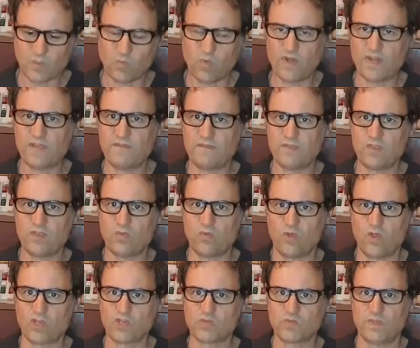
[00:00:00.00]
whatever you
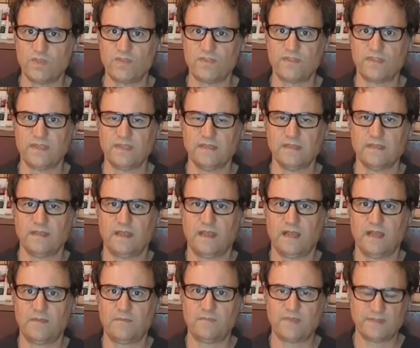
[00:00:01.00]
wash with,
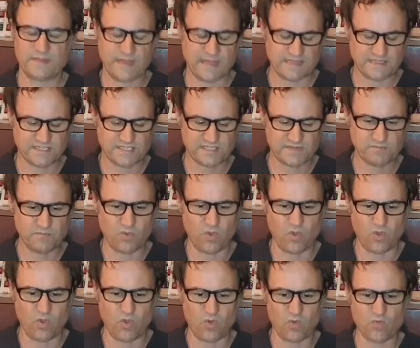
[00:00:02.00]
that
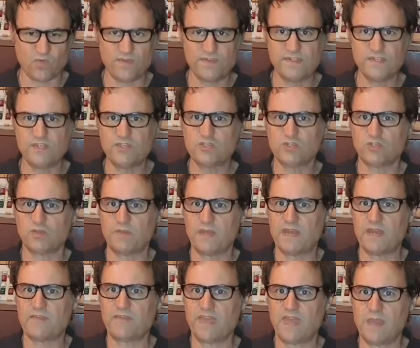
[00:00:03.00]
small residual
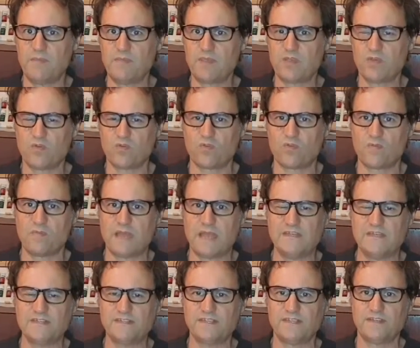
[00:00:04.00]
amount of chemical
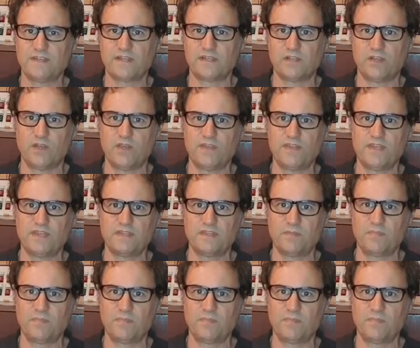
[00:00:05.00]
remains in the clothing,